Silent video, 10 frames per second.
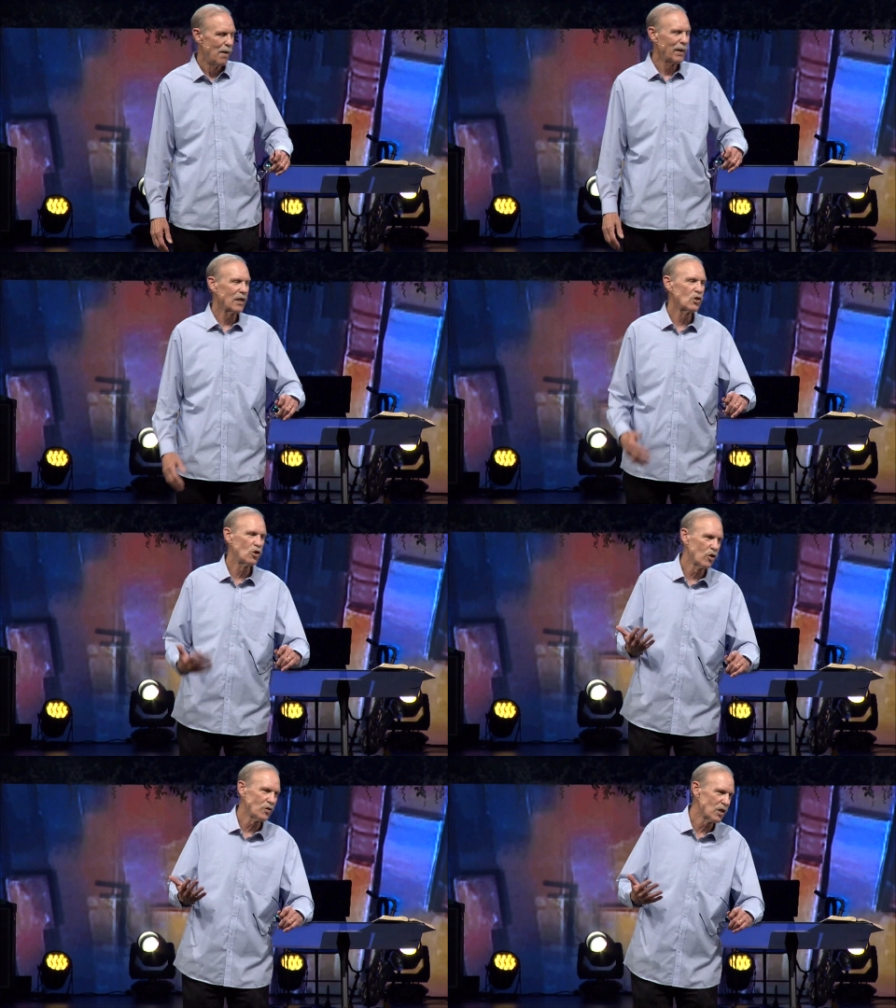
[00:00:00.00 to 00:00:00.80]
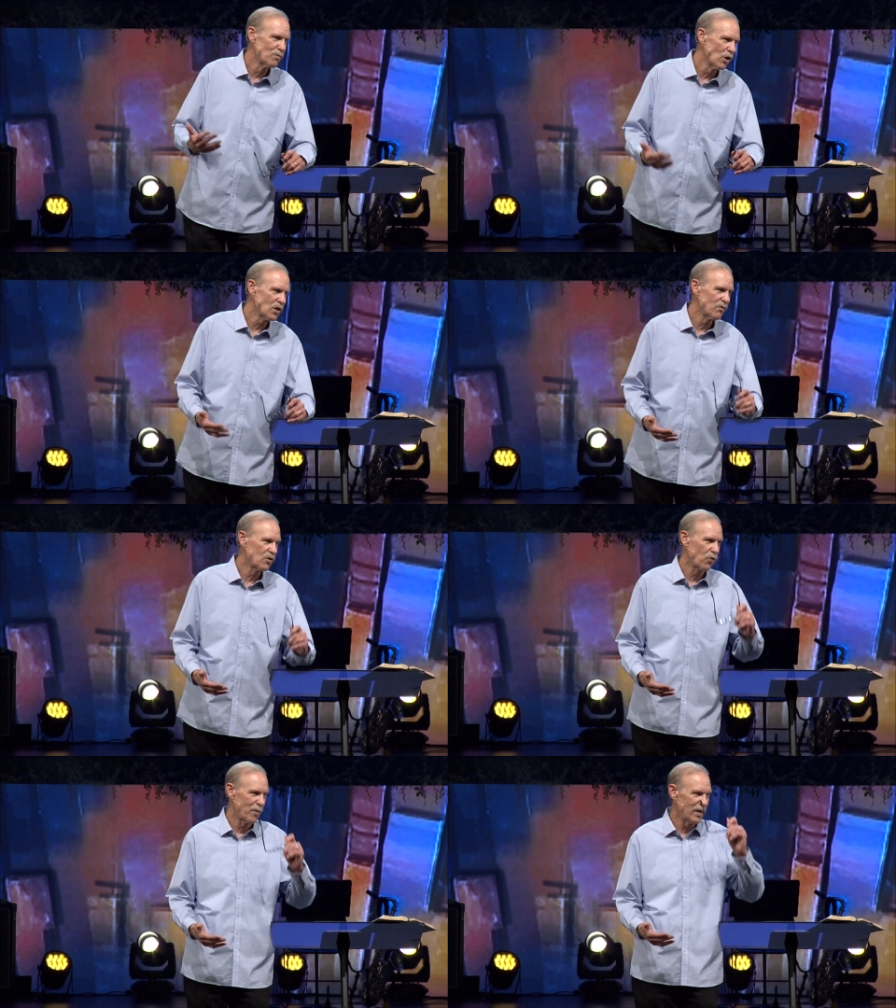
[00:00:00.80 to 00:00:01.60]
Because the truth is, most of
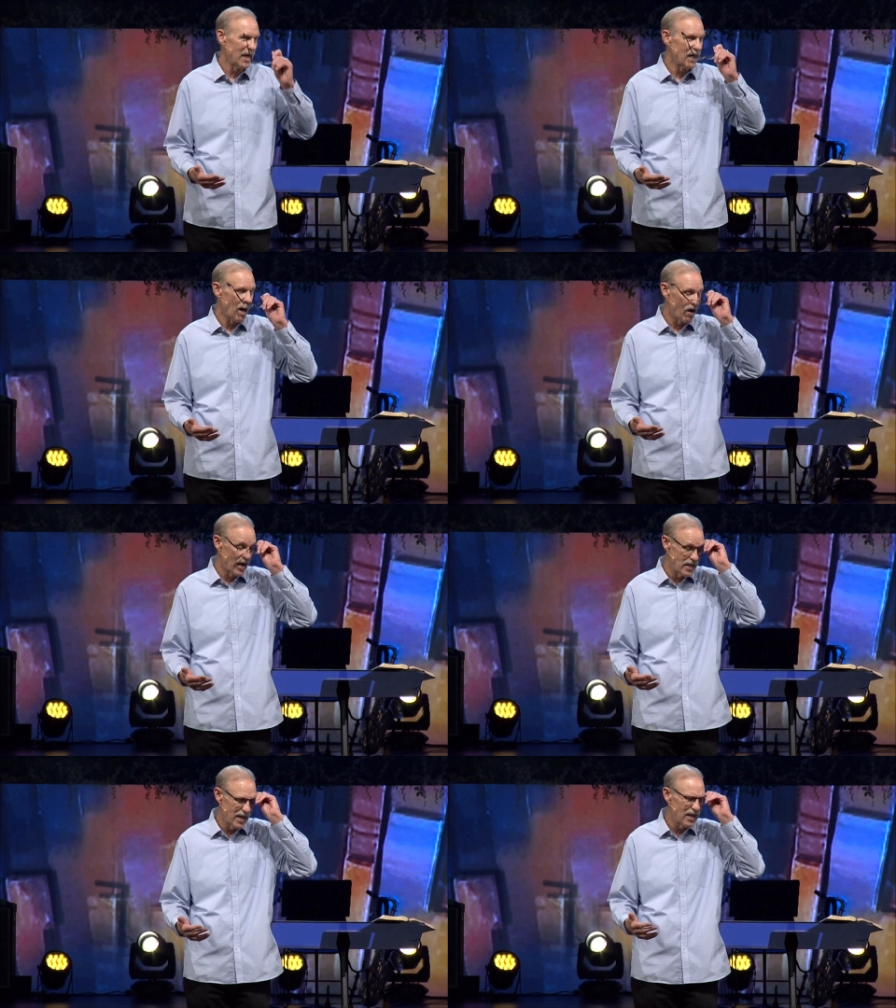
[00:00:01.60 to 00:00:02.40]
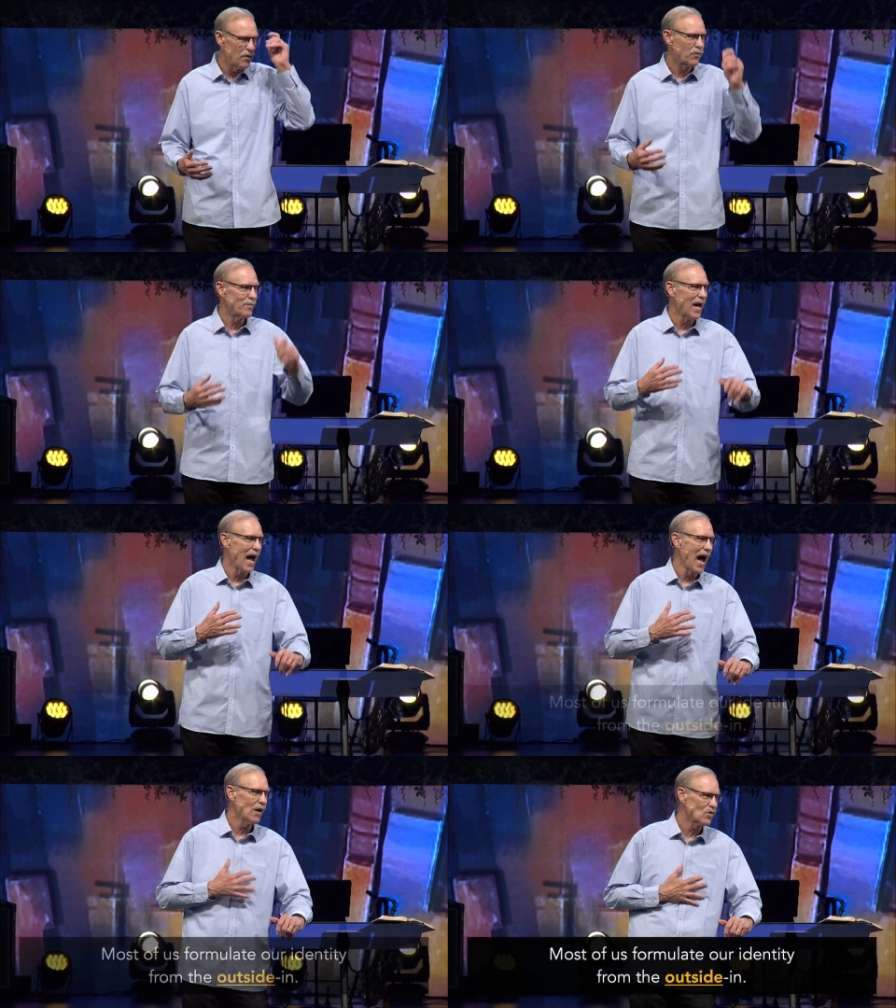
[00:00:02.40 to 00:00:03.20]
us formulate our identity from the
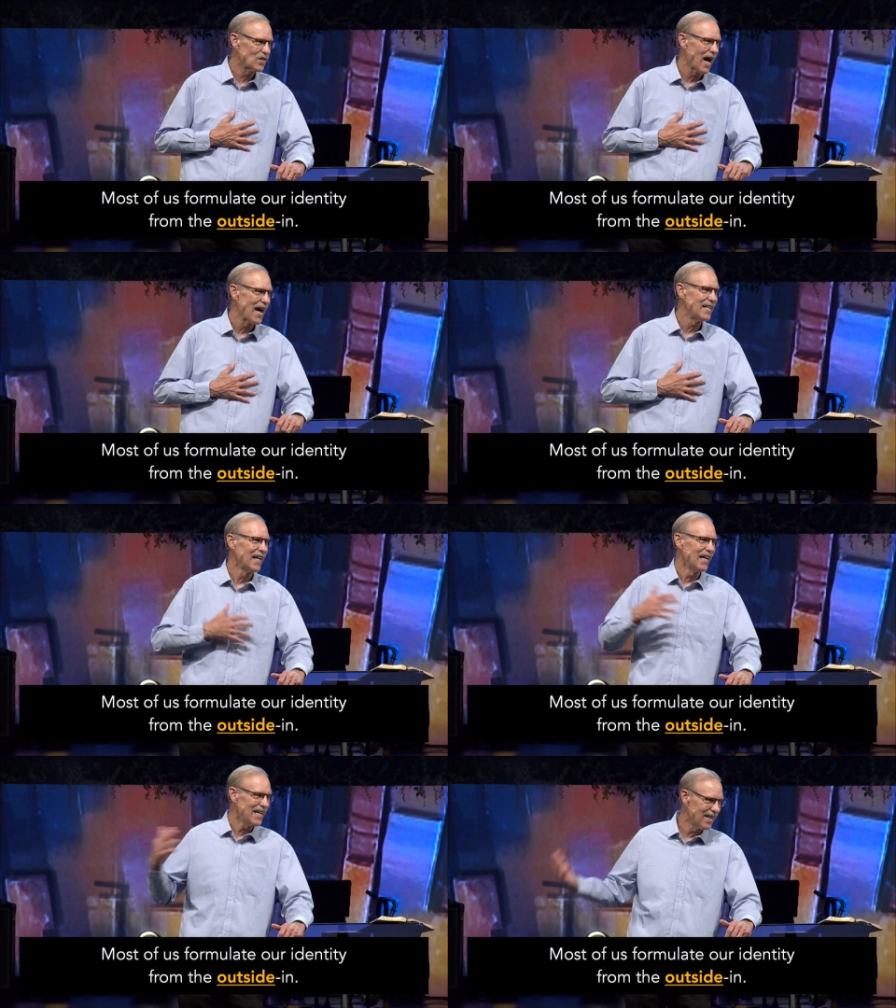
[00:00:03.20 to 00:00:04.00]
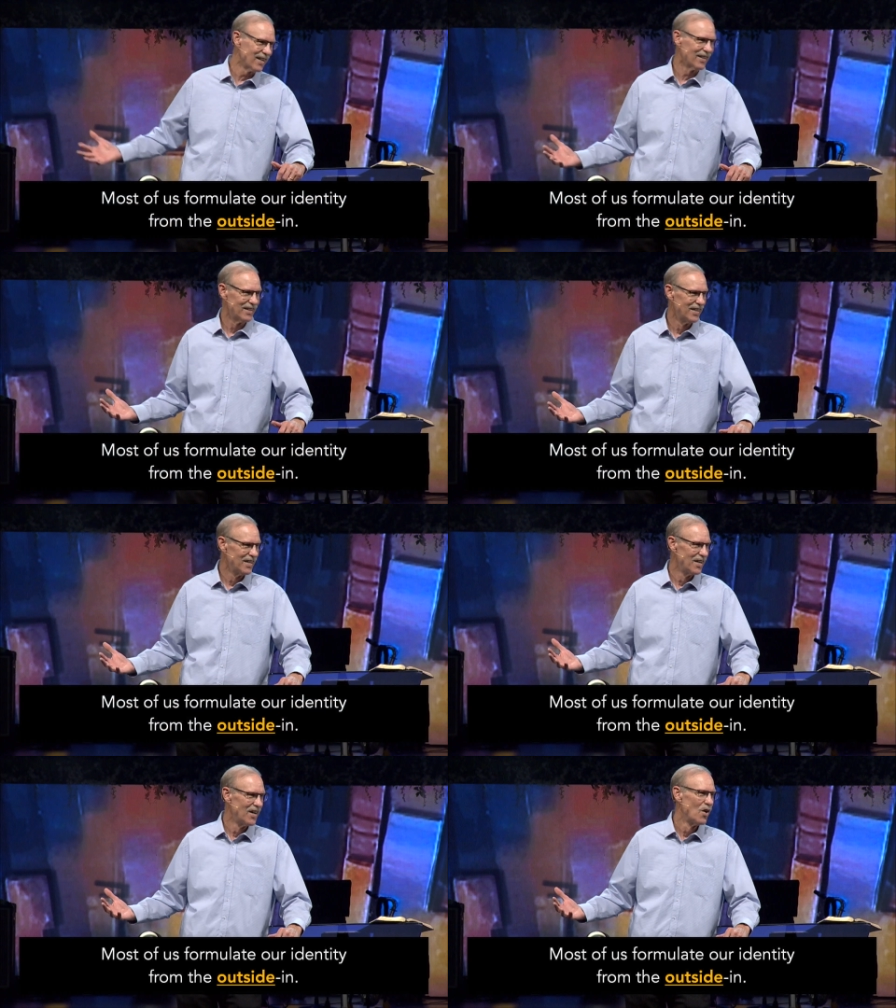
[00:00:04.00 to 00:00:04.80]
outside in.
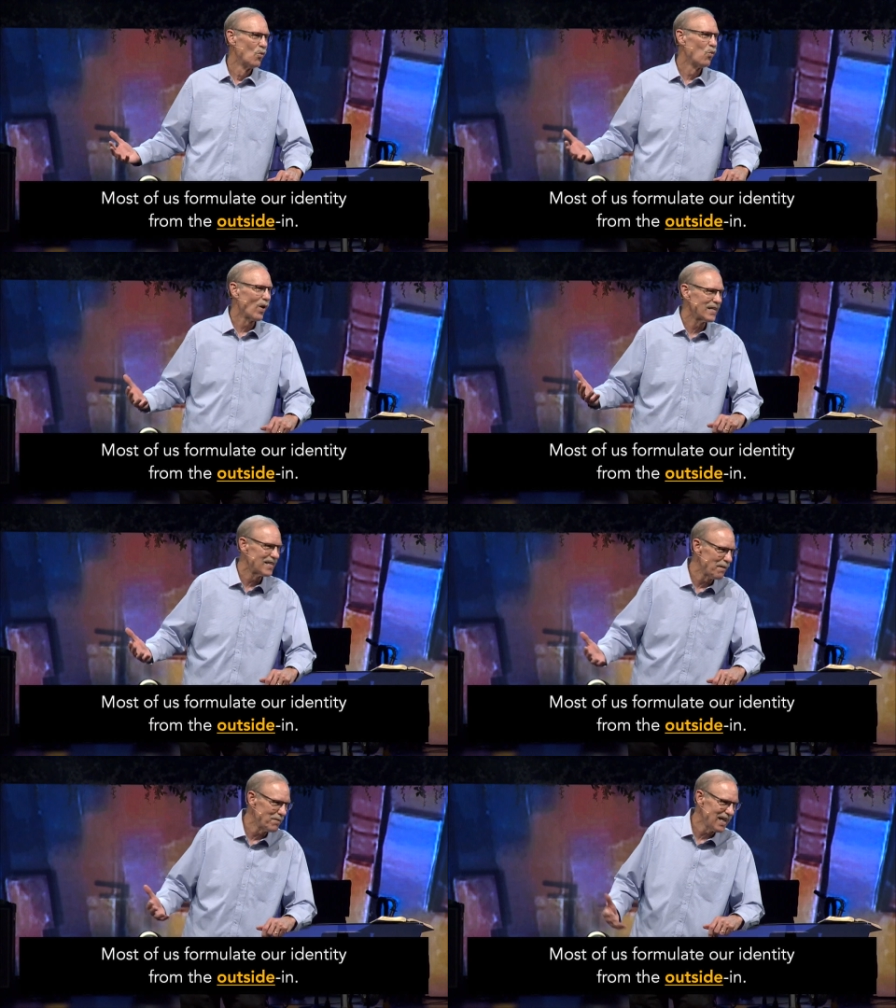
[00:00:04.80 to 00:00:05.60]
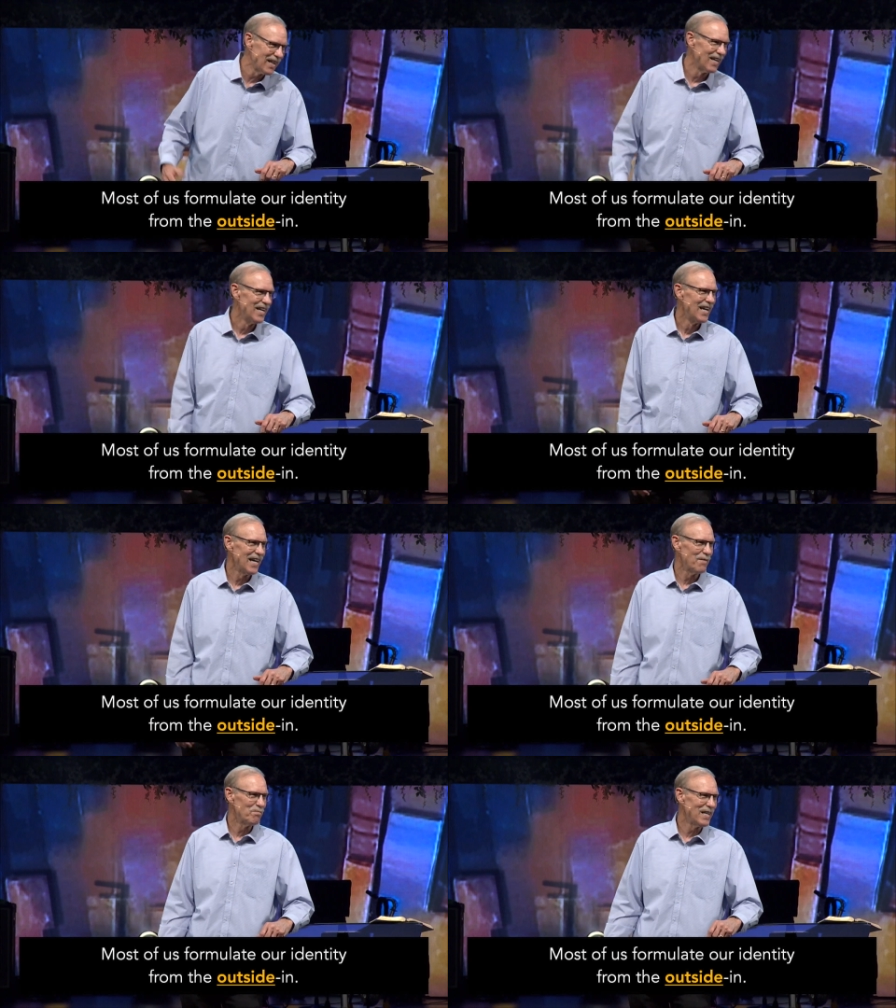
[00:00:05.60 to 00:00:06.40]
What does that mean?
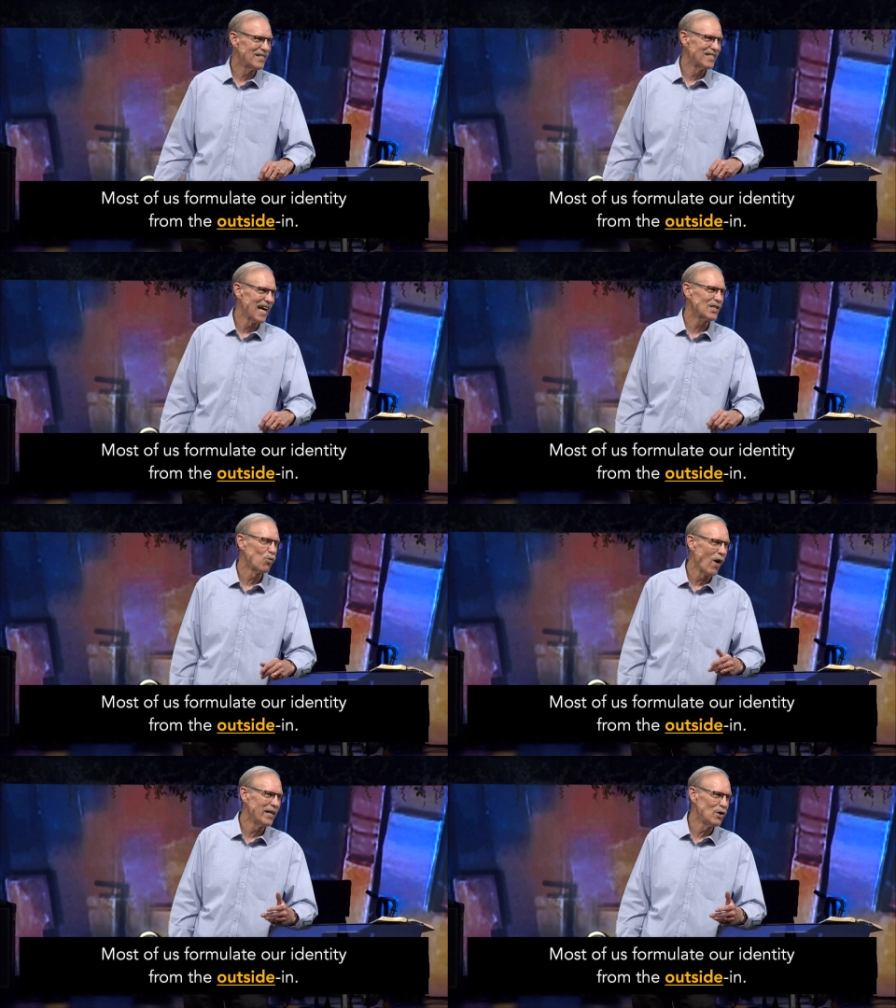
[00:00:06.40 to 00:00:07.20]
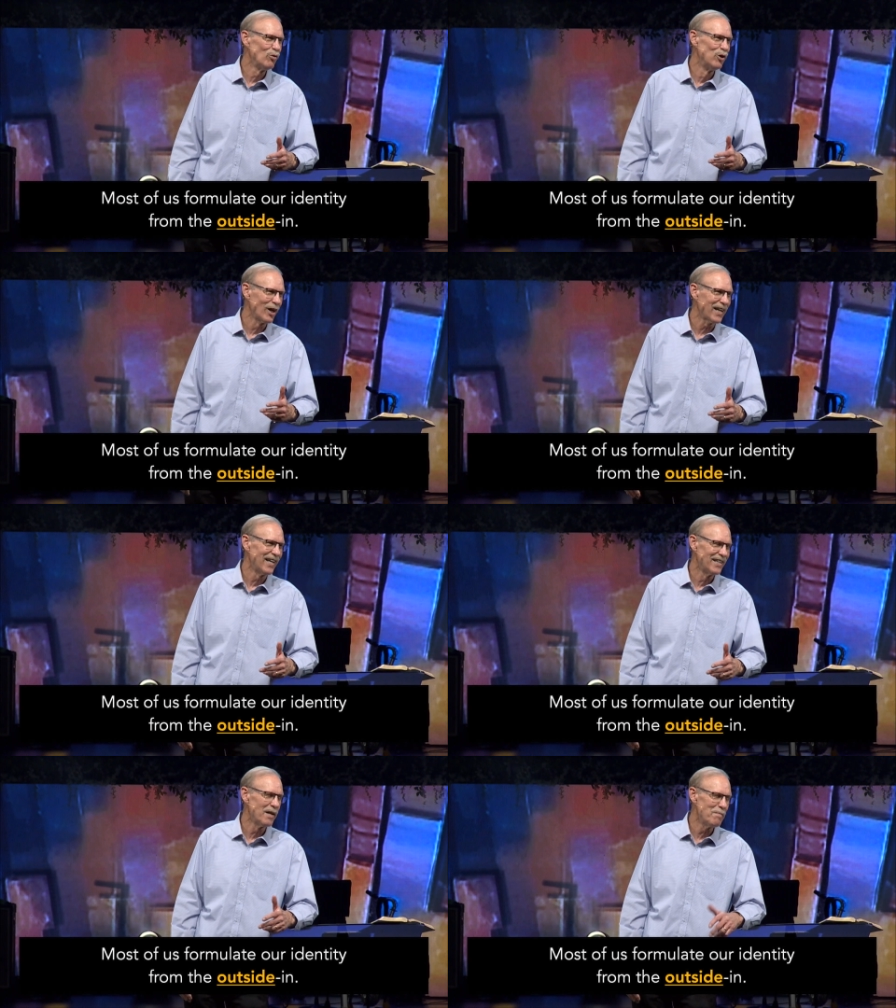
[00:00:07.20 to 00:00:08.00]
It means that's why you look
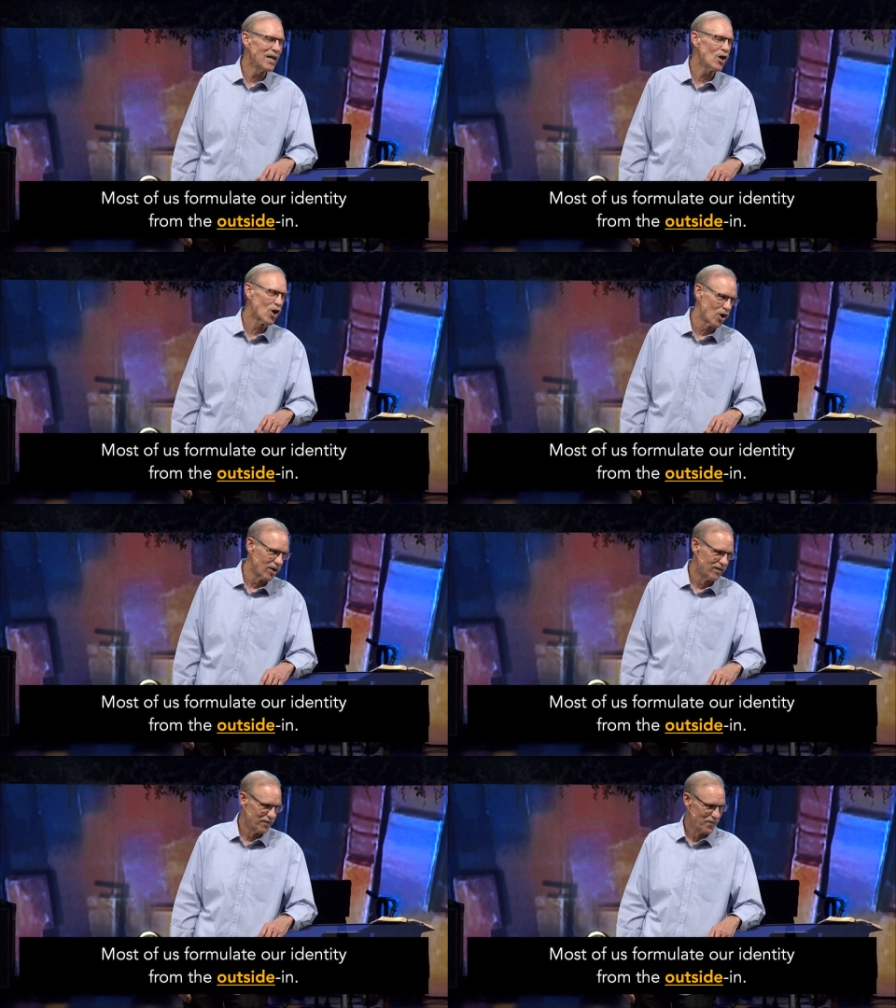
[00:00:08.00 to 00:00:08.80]
in the mirror.